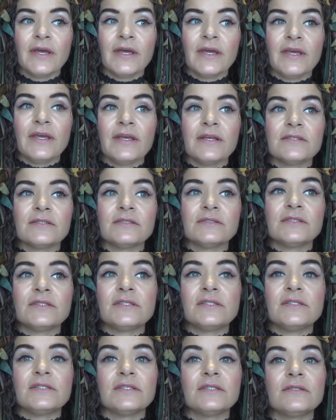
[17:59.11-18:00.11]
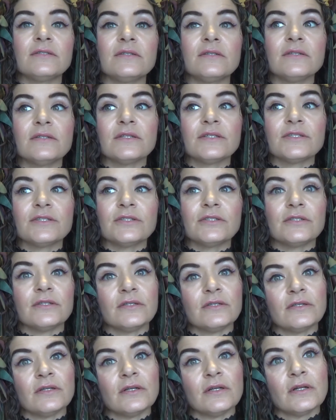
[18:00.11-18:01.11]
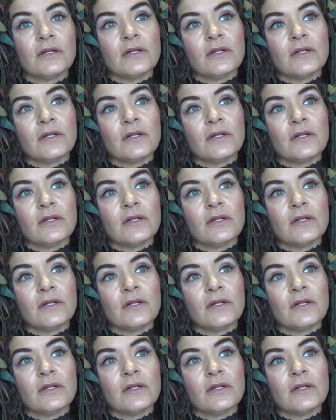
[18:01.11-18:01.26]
he's still a little